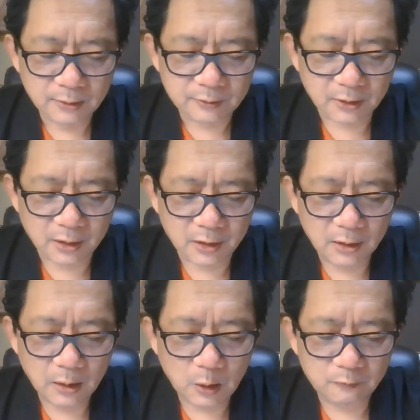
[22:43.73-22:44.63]
The
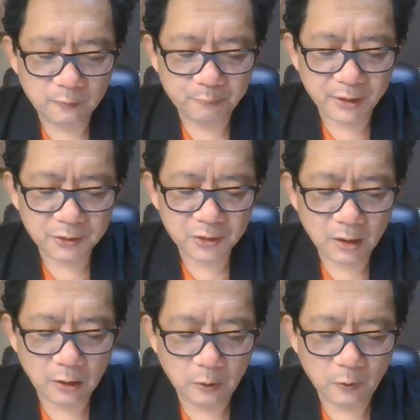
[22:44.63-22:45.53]
king of
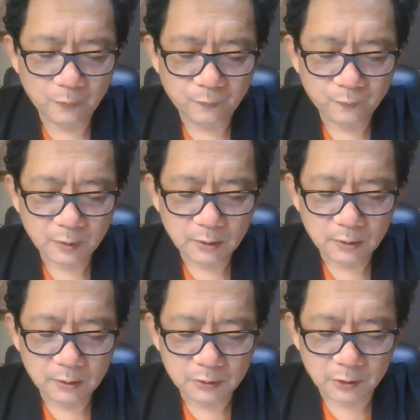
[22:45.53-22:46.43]
political
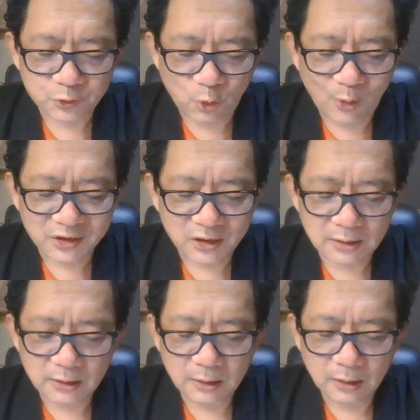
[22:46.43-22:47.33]

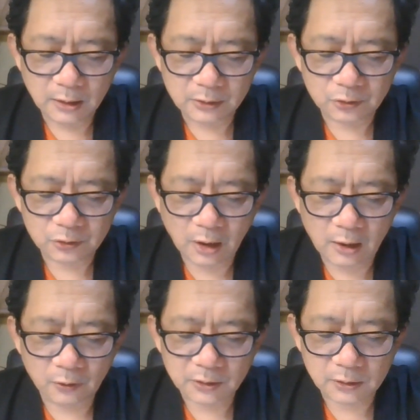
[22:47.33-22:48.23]
authority
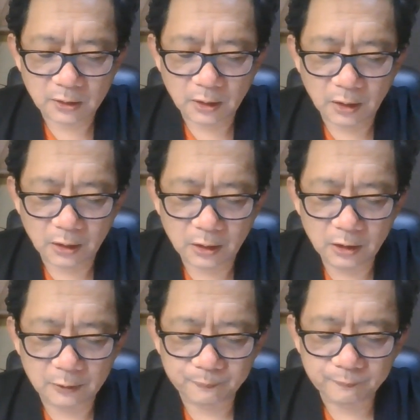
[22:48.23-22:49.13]
endowed
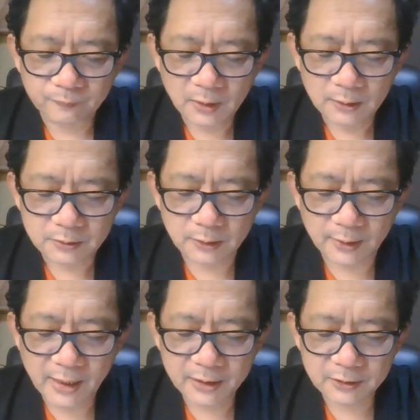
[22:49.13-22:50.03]
him the
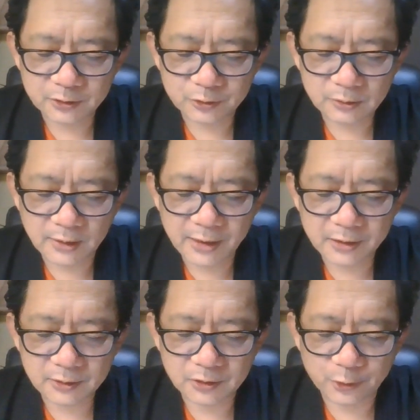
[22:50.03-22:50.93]

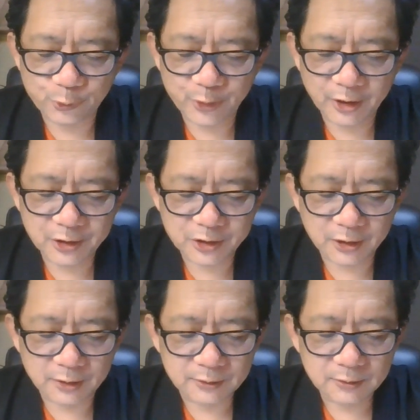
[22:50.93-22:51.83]
largest
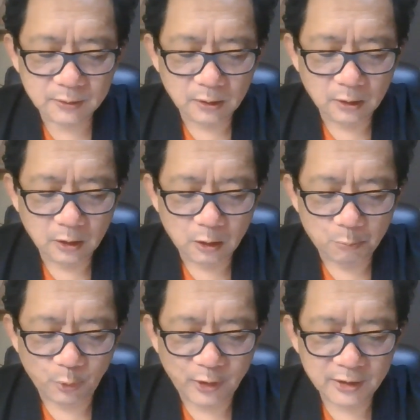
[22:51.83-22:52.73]
religions,
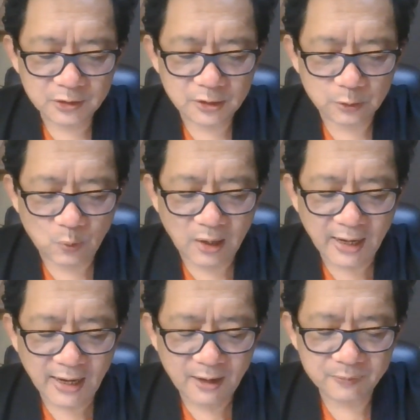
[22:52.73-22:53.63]
praised to
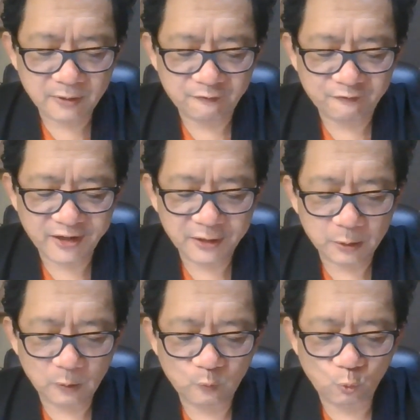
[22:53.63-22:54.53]
have the
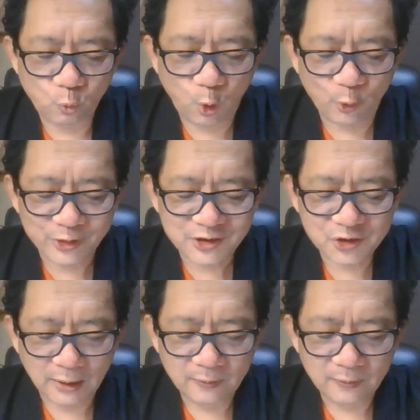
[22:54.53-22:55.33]
final voice